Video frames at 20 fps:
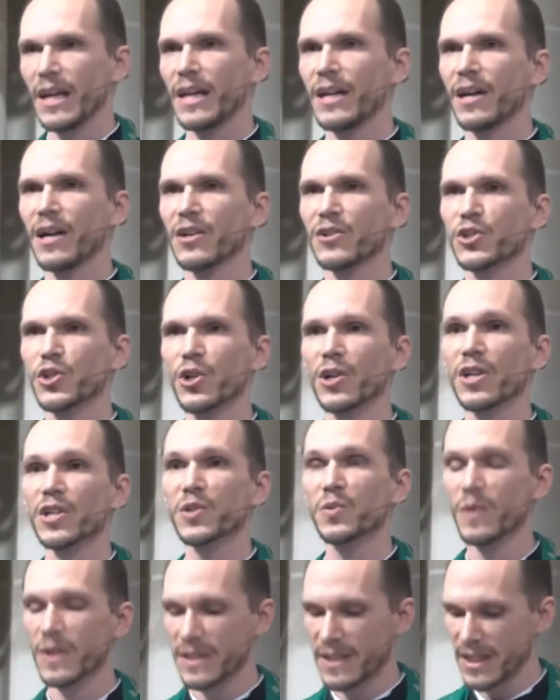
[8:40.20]
And our
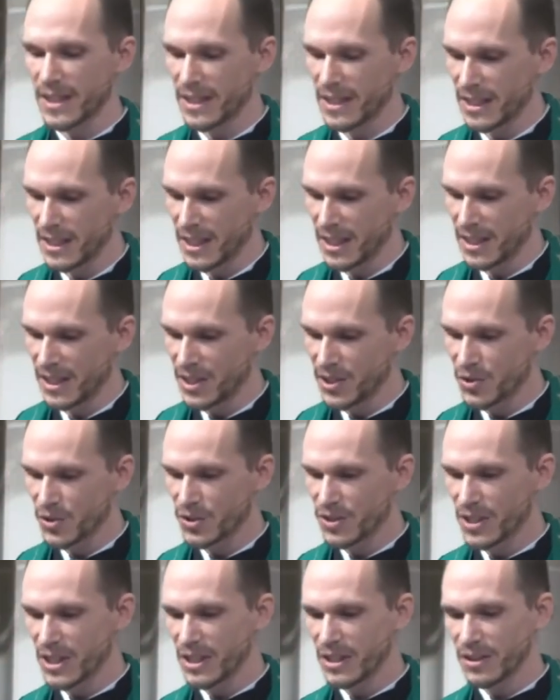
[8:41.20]
church was in an
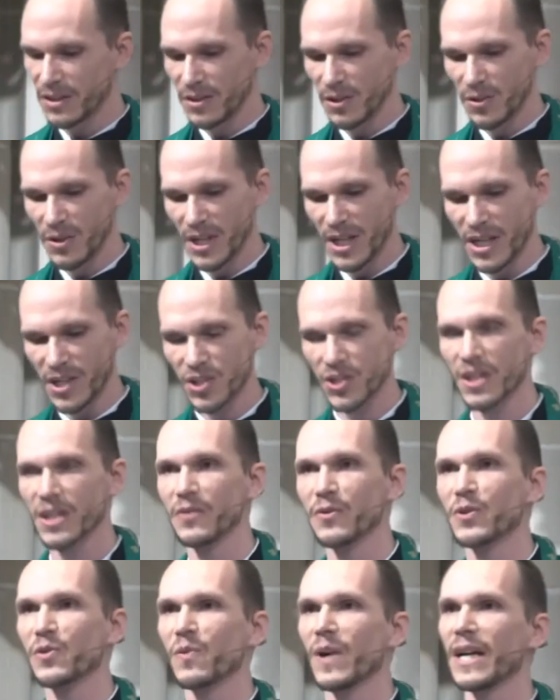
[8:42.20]
interesting location.
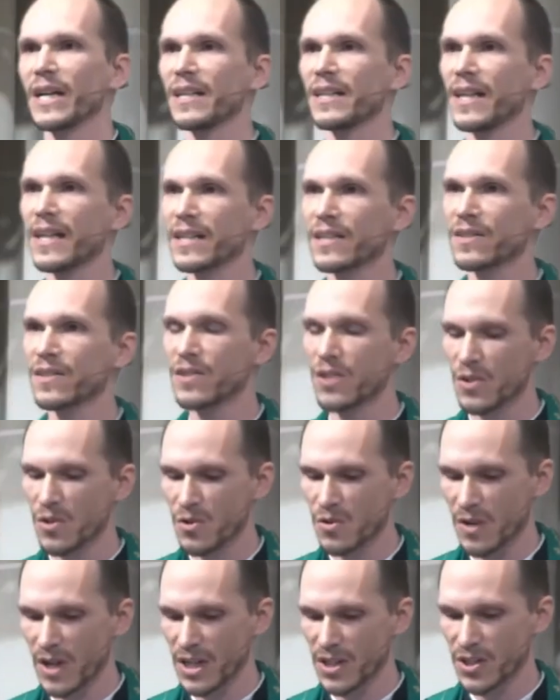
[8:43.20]
It was right next
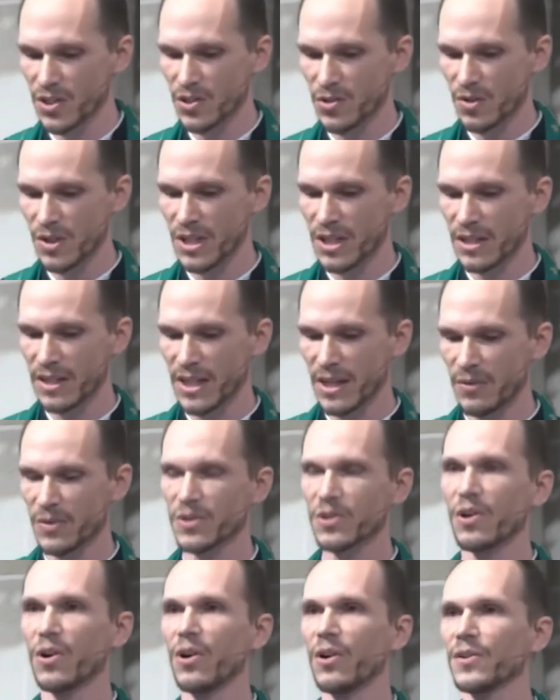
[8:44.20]
to a street that
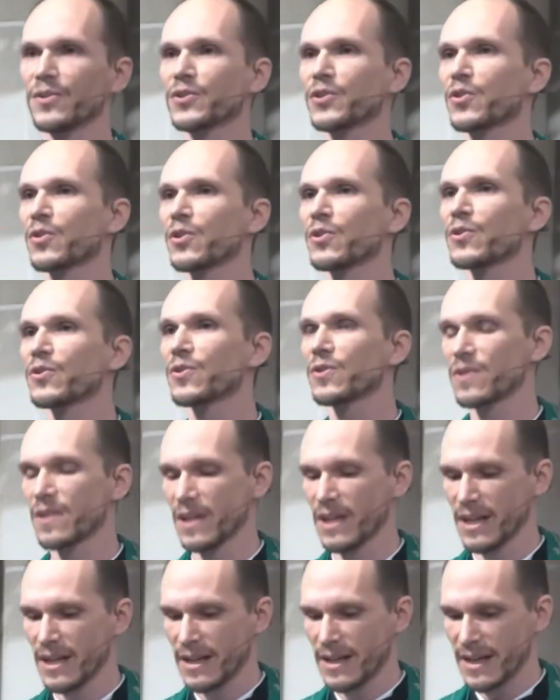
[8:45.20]
was called Troost
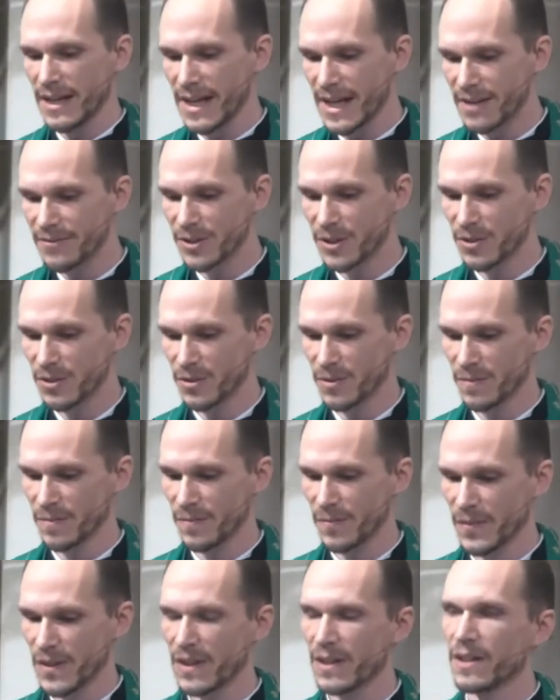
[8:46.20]
Avenue.
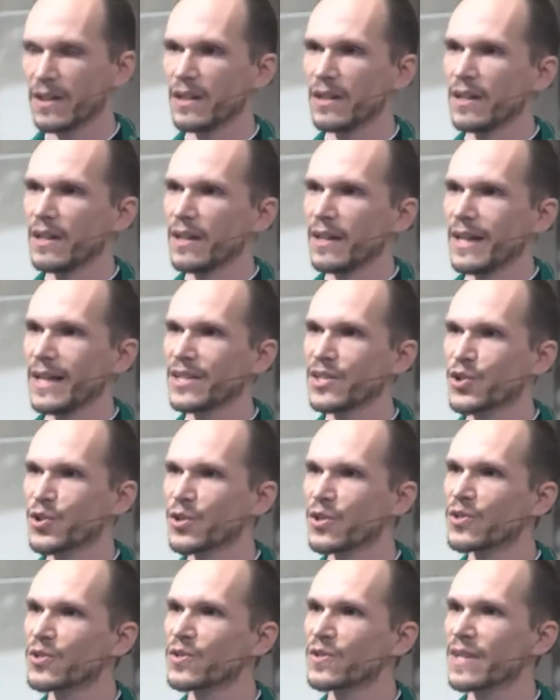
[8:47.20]
And
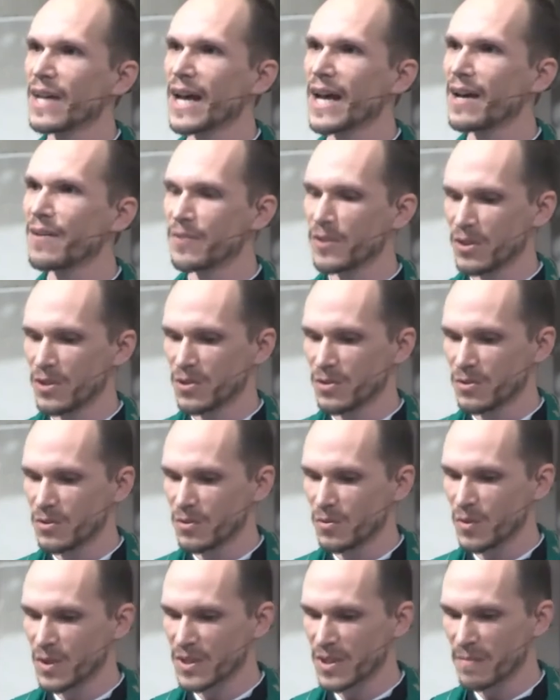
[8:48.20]
Troost Avenue
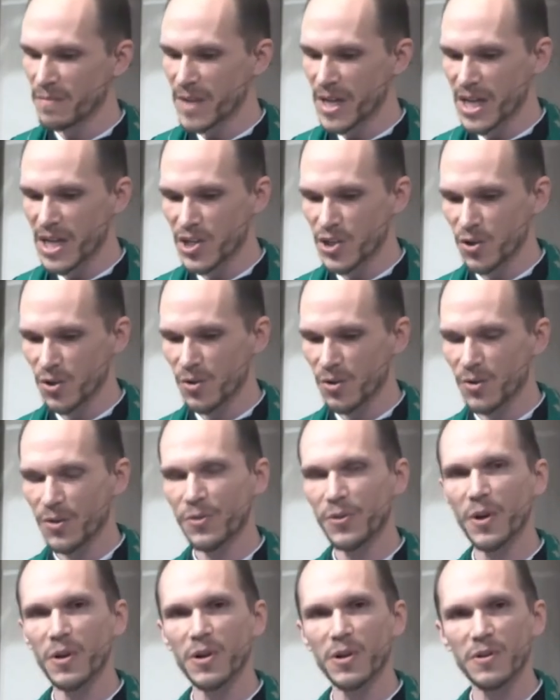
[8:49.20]
was a major
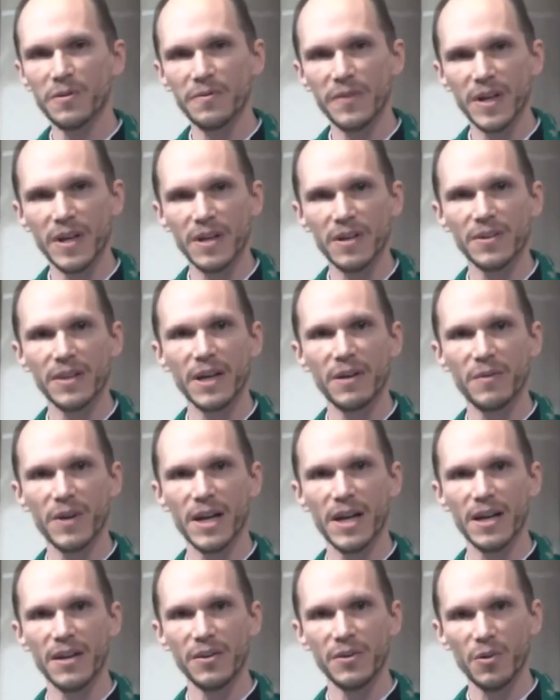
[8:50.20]
thoroughfare that
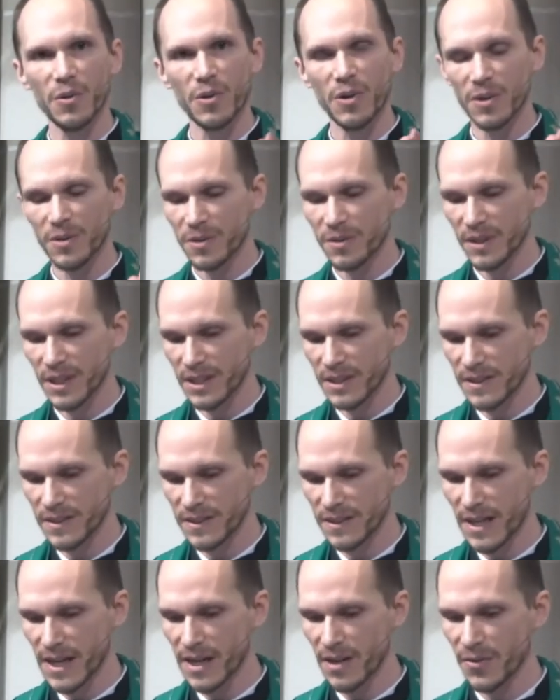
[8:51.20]
ran north and
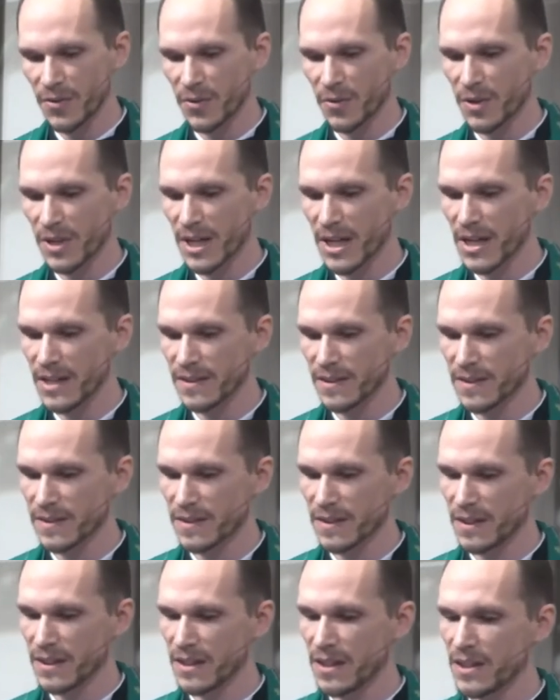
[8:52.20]
south through Kansas
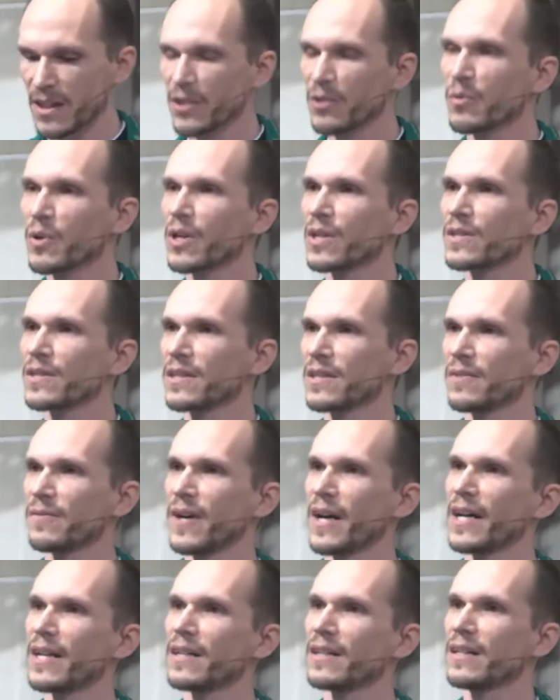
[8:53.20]
City. In other words, it
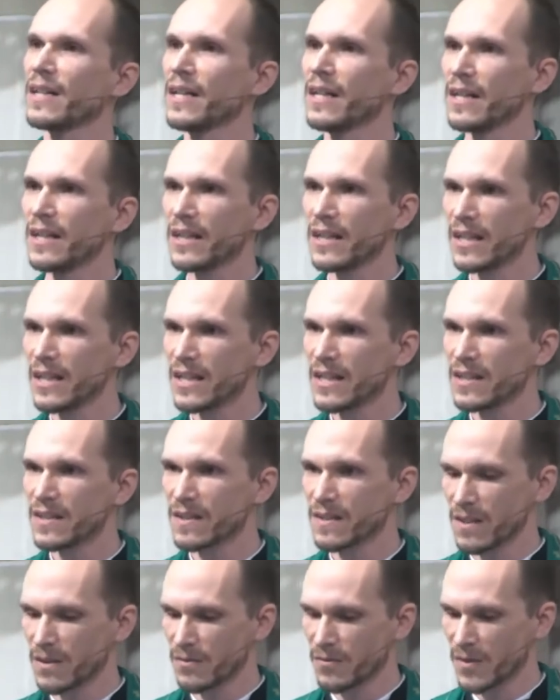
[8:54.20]
divided
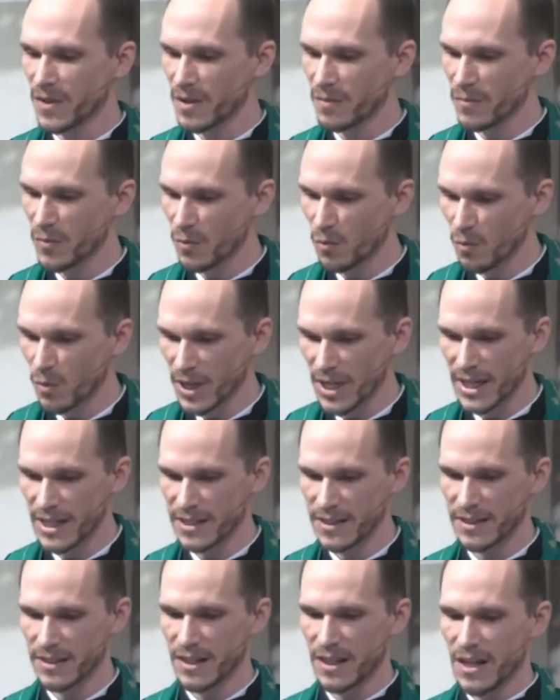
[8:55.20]
east from
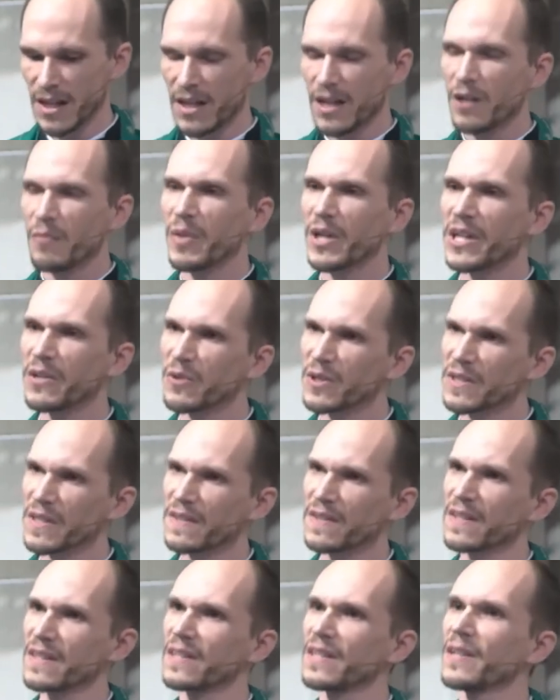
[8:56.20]
west. But it was a
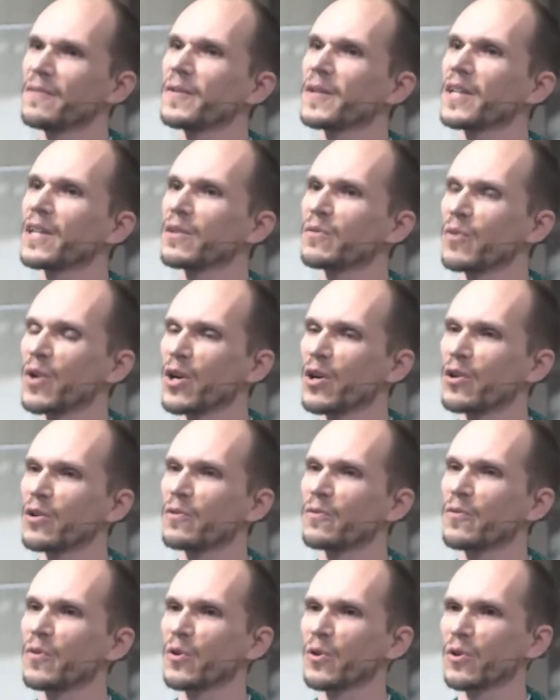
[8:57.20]
significant
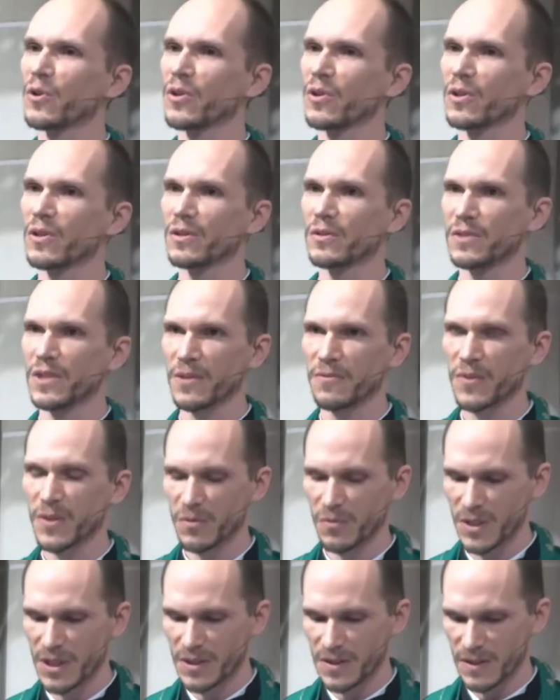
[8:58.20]
road for
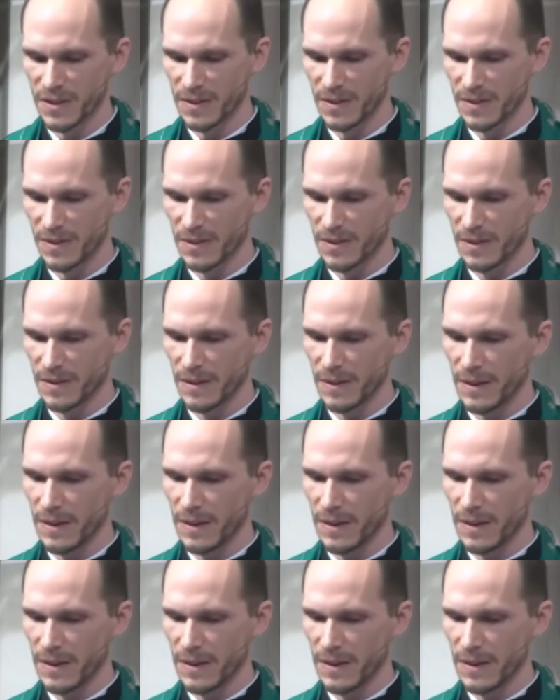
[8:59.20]
different reasons.